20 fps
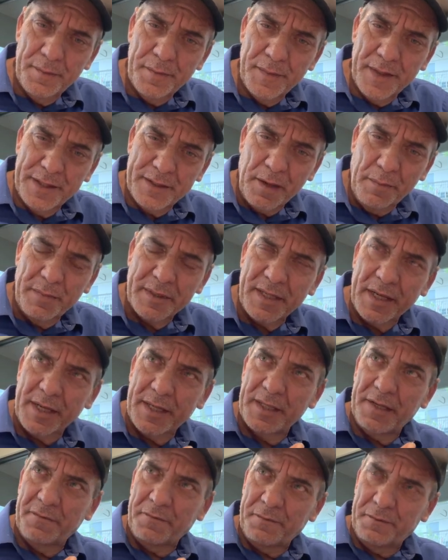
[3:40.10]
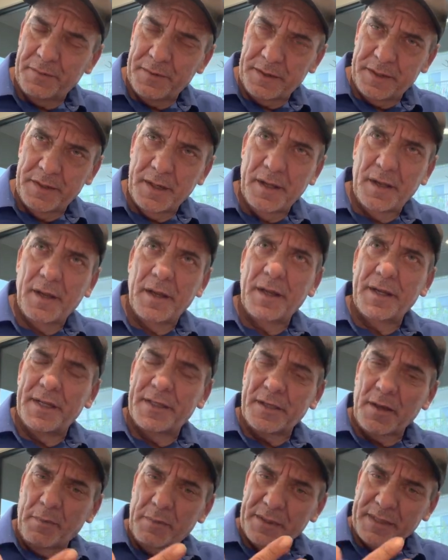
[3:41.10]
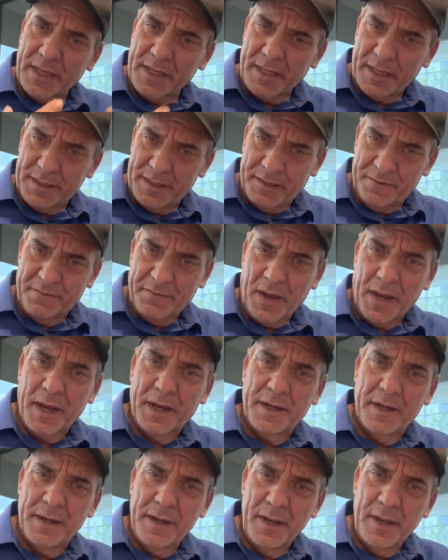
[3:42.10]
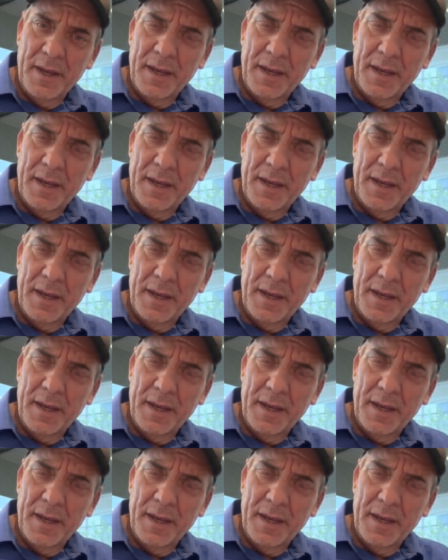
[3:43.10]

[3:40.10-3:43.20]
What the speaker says: It's almost like a divine.